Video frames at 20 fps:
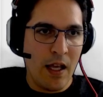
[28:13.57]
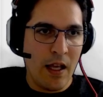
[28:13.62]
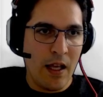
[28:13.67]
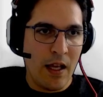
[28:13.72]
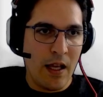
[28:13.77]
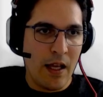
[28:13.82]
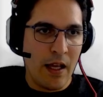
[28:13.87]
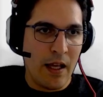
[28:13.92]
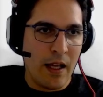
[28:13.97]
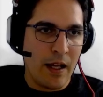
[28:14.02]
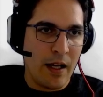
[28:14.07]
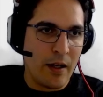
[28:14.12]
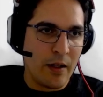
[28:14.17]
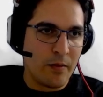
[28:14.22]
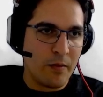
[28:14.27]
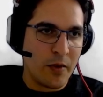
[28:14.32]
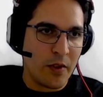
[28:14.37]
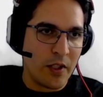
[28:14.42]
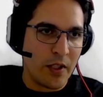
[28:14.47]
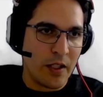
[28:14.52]
And let me
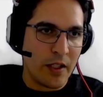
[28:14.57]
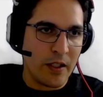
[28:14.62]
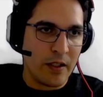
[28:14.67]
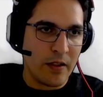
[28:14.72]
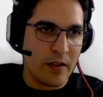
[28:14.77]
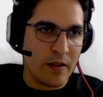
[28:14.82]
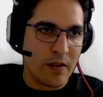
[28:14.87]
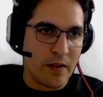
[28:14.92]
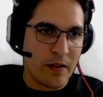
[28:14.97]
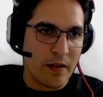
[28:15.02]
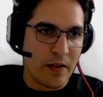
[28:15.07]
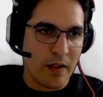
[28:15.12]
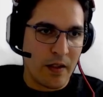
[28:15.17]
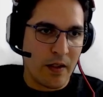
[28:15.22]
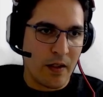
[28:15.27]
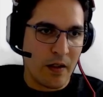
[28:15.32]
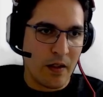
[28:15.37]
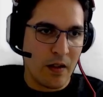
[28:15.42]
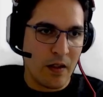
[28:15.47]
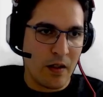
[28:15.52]
clean this
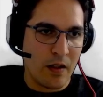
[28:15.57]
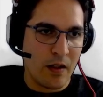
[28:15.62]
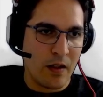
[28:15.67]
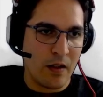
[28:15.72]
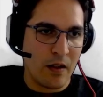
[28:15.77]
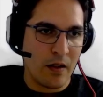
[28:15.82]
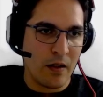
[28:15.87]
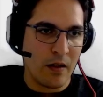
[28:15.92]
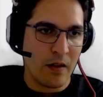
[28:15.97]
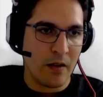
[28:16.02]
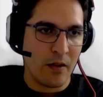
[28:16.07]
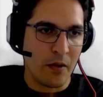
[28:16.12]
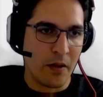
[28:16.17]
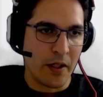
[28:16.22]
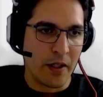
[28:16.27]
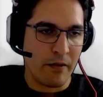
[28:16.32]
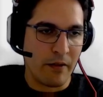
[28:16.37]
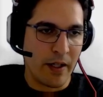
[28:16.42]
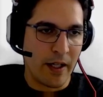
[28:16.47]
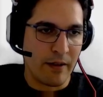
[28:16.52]
cell. Okay,
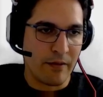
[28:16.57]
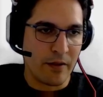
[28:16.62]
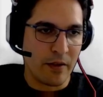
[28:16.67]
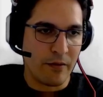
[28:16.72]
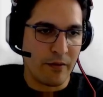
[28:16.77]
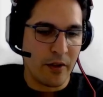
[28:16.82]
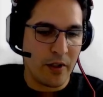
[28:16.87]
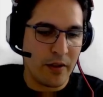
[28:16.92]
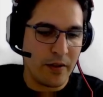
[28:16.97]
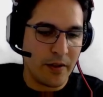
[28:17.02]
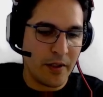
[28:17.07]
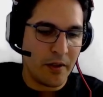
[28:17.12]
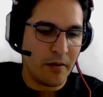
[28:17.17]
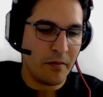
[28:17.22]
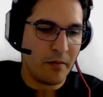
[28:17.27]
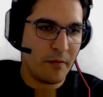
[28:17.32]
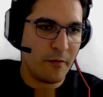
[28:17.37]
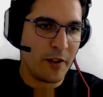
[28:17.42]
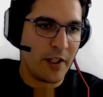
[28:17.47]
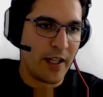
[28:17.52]
we have defined them,
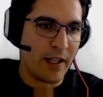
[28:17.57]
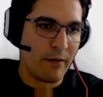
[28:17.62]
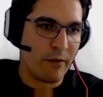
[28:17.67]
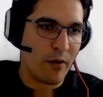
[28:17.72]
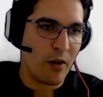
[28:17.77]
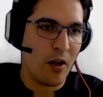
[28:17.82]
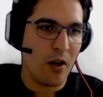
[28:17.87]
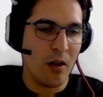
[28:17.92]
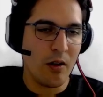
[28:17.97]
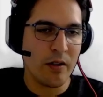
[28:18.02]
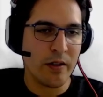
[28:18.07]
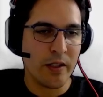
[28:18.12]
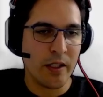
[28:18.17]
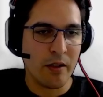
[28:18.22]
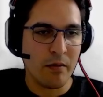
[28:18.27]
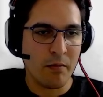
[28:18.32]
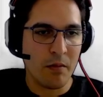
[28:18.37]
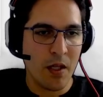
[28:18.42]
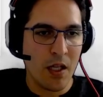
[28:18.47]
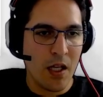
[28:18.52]
we have called
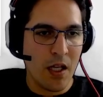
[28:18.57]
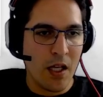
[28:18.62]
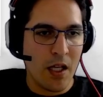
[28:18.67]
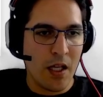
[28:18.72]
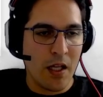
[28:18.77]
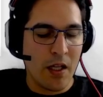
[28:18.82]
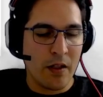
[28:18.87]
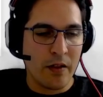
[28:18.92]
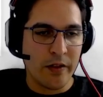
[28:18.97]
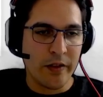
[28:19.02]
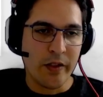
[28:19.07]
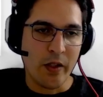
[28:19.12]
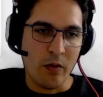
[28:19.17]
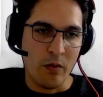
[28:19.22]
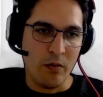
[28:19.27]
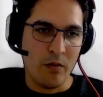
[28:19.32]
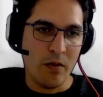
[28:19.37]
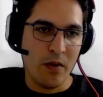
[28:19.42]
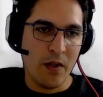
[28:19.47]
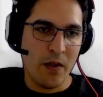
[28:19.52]
them. So
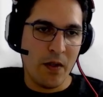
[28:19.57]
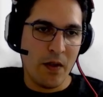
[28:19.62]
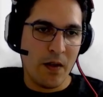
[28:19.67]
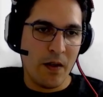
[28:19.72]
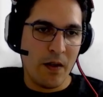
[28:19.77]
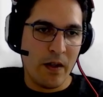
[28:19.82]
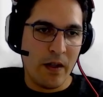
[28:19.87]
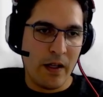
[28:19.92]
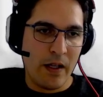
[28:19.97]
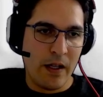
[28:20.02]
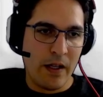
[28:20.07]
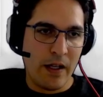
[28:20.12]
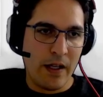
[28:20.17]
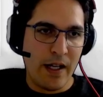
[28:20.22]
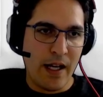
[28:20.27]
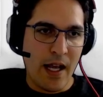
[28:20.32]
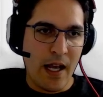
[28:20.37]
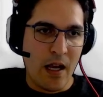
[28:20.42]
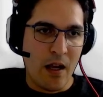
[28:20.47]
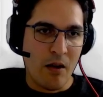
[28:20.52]

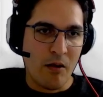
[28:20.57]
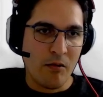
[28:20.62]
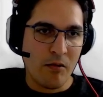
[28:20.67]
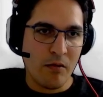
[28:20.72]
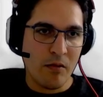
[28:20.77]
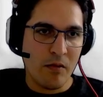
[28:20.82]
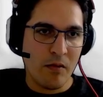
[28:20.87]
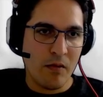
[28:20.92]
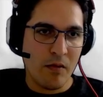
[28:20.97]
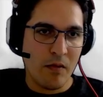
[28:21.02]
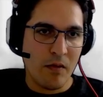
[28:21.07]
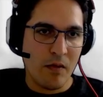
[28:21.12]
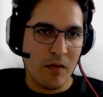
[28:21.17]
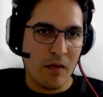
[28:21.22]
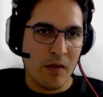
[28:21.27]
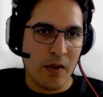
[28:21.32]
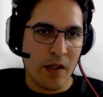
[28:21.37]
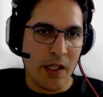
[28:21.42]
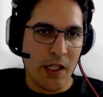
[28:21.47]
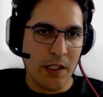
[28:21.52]
now,
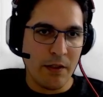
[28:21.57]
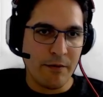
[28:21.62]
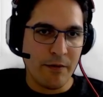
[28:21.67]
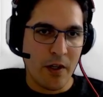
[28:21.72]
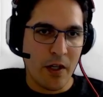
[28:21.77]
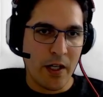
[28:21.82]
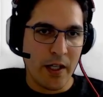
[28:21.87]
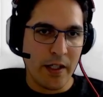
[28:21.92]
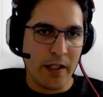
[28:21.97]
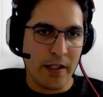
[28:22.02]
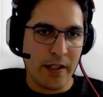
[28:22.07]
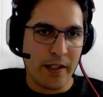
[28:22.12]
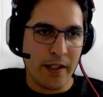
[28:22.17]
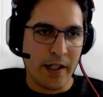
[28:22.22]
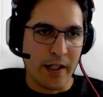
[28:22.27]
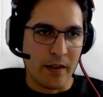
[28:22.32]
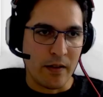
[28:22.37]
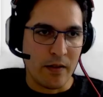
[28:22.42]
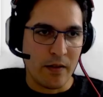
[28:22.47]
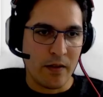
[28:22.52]
if I
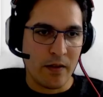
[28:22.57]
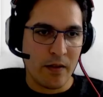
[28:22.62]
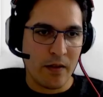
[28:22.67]
get,